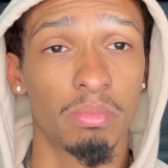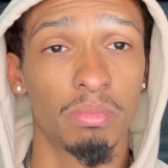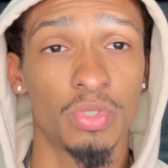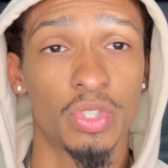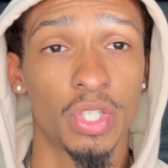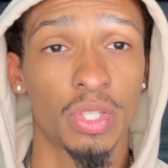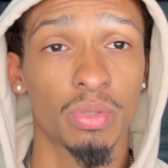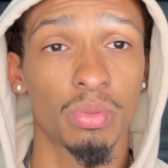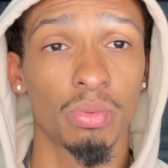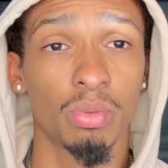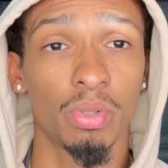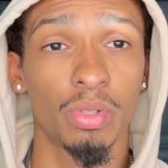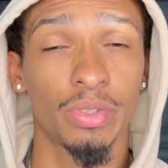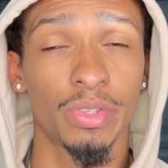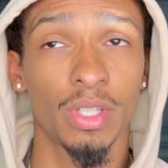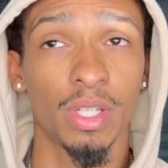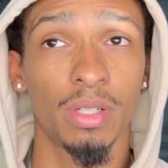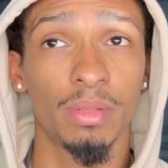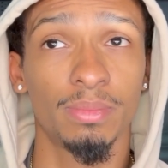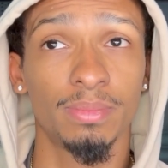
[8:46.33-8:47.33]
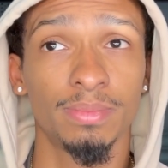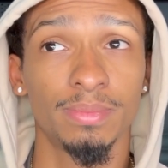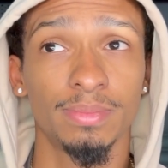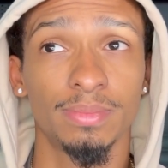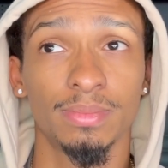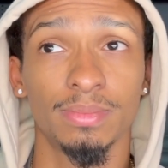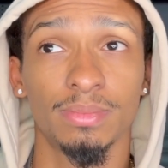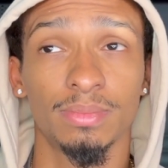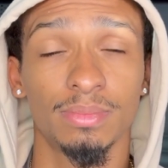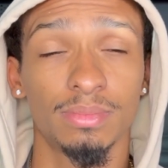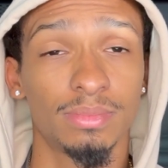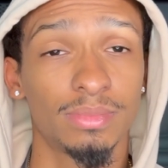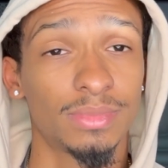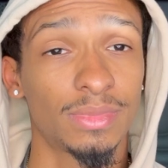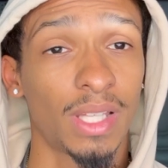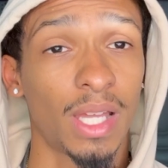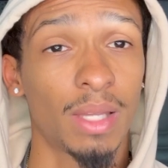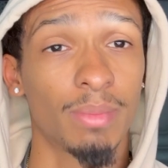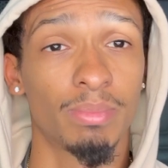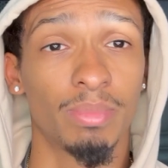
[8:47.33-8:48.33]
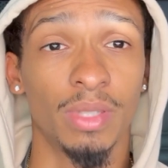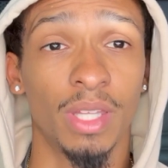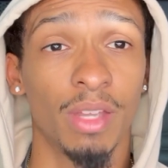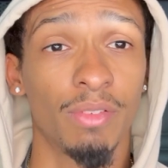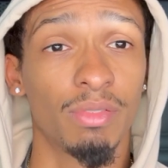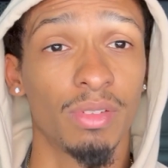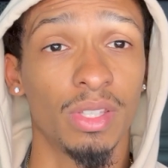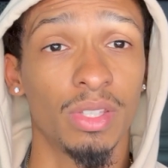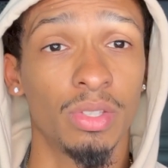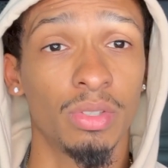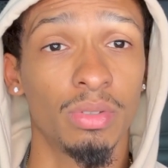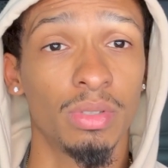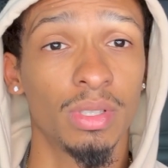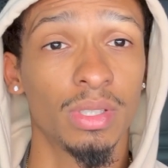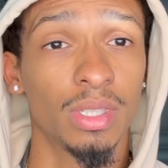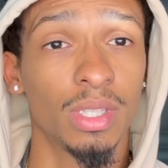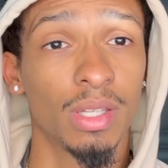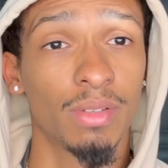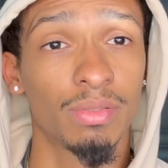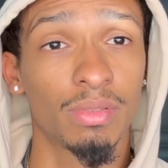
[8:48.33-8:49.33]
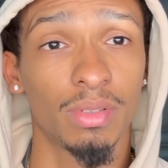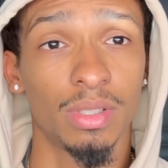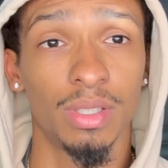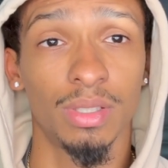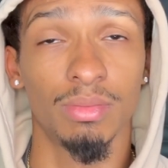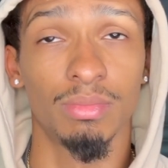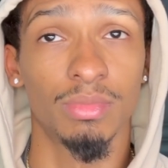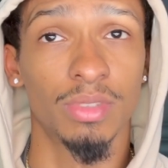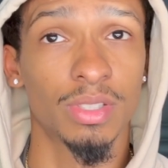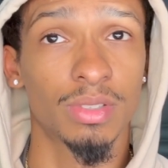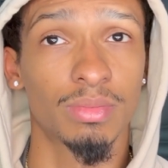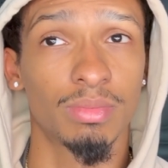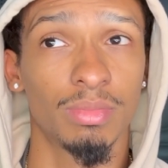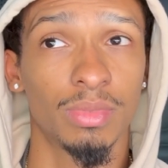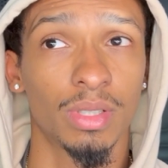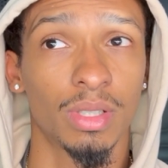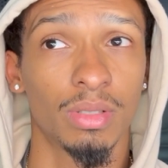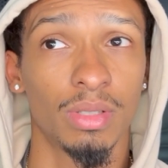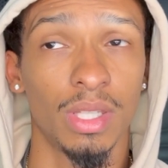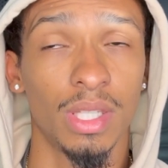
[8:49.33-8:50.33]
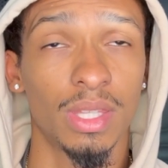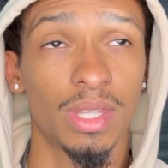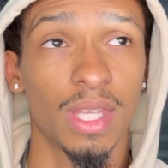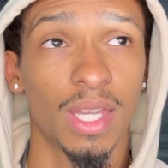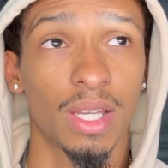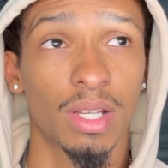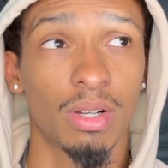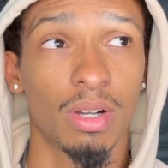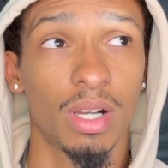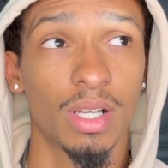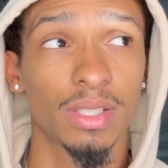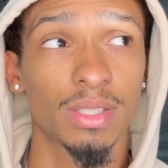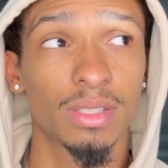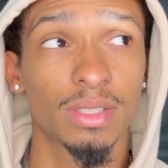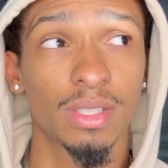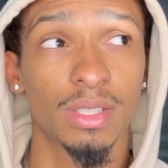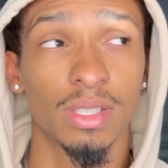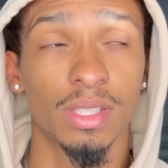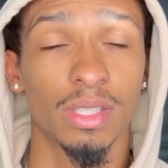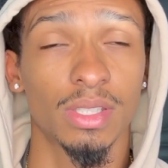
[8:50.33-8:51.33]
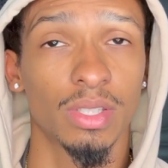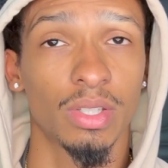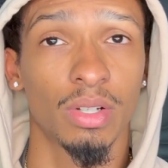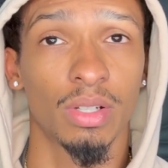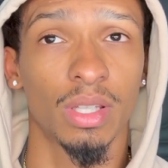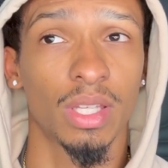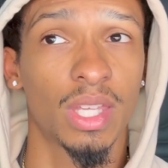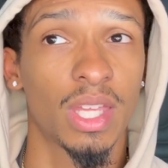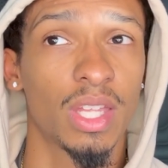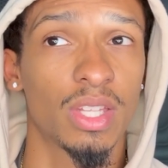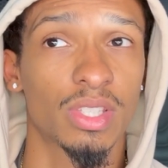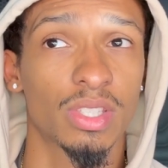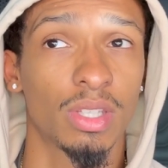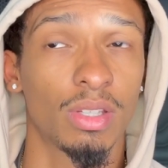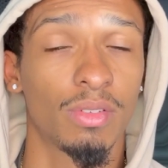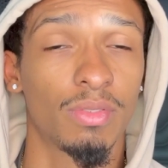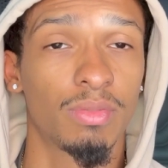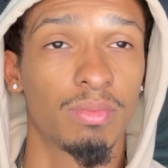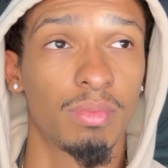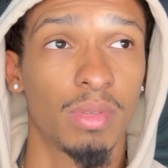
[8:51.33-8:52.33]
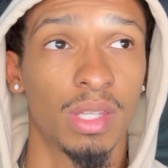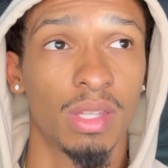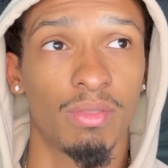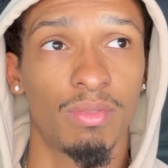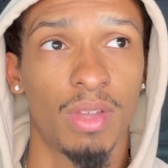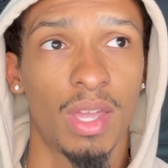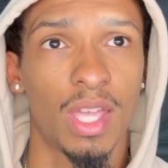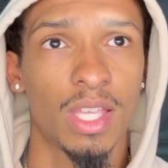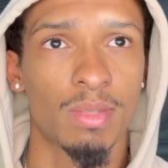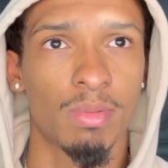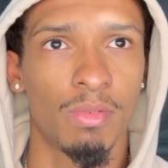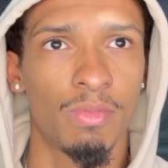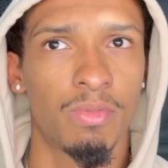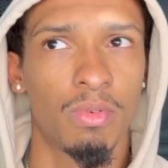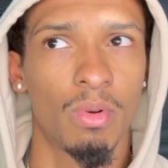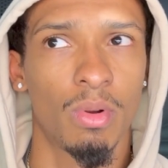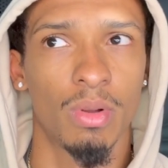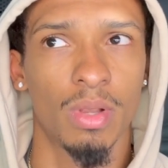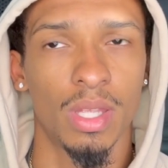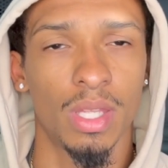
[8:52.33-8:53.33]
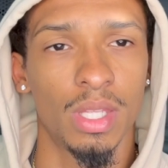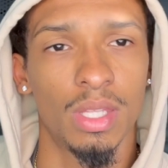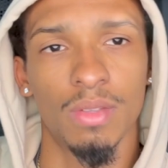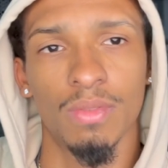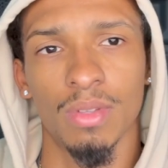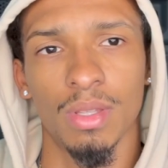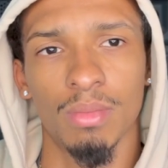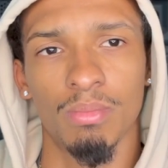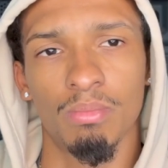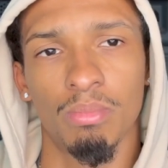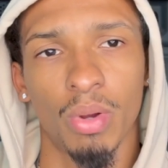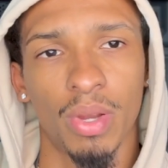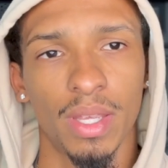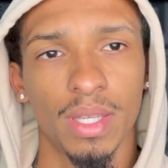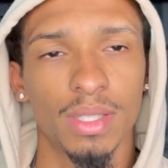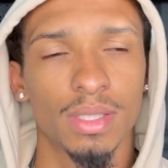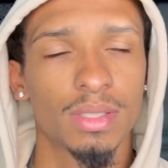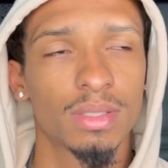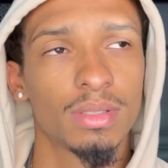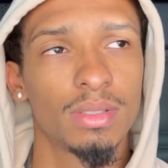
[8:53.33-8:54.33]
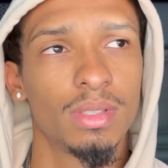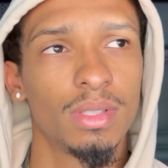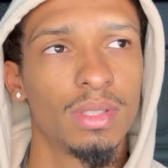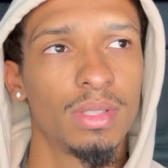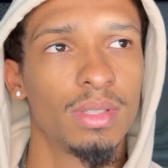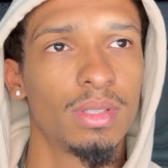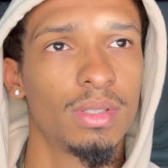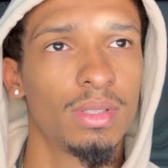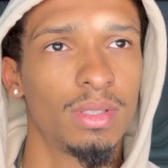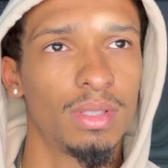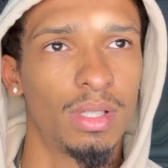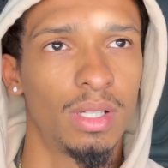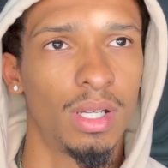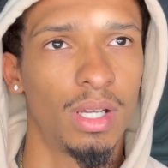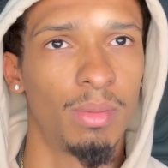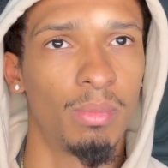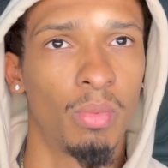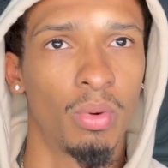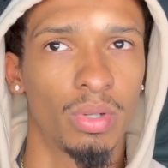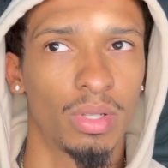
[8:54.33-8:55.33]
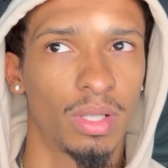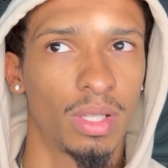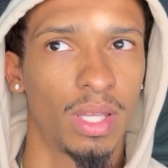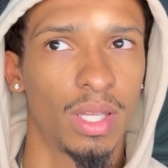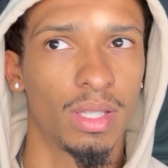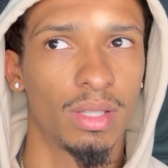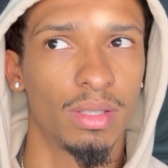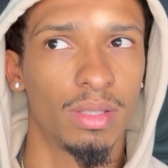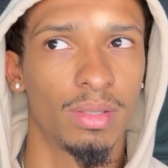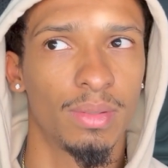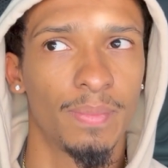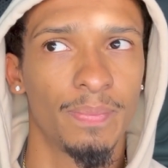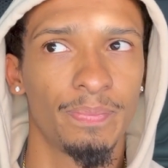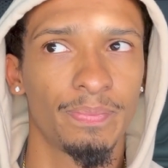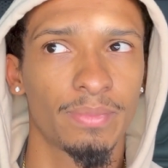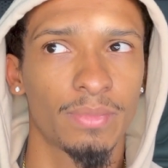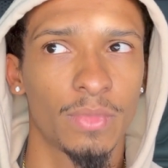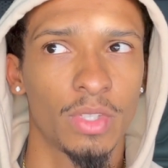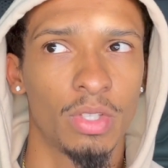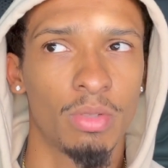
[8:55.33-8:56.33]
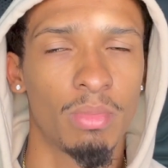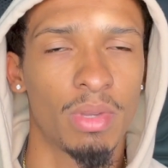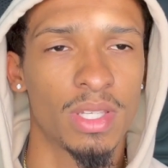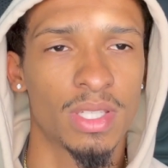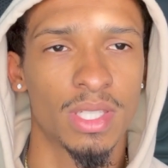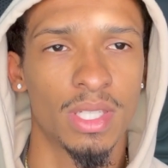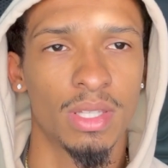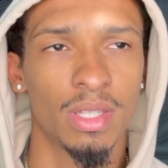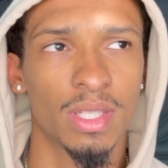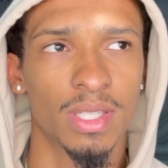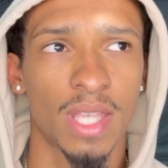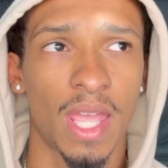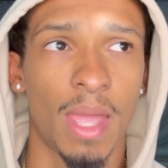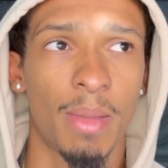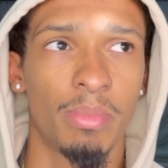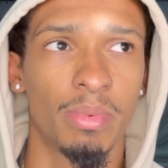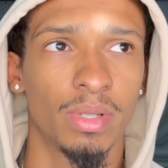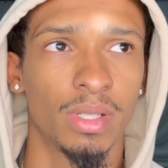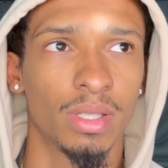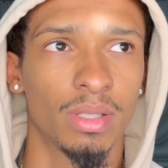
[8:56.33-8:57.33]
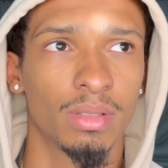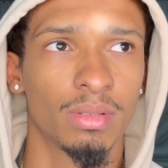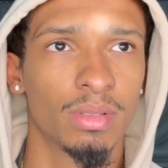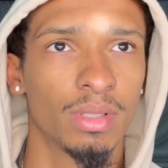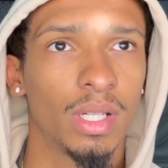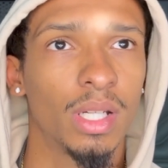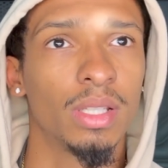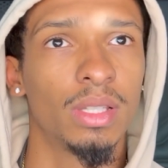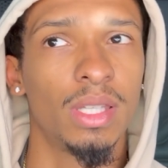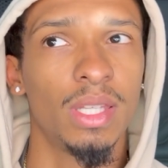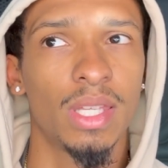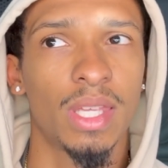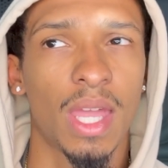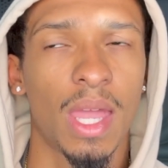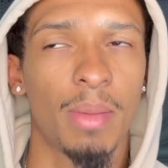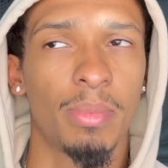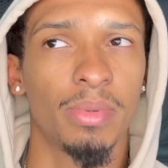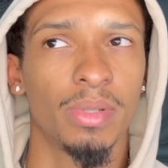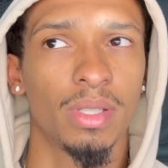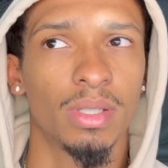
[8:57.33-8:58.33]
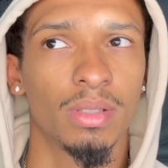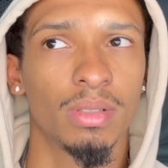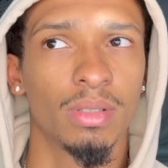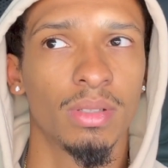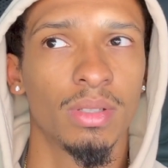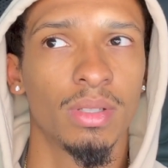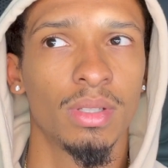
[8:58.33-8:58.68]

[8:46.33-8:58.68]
General rule of thumb, I definitely do it. Definitely just eat that cost, because you're gonna catch stuff in advance before it even breaks. More than likely, you may see this happening, a leak happening,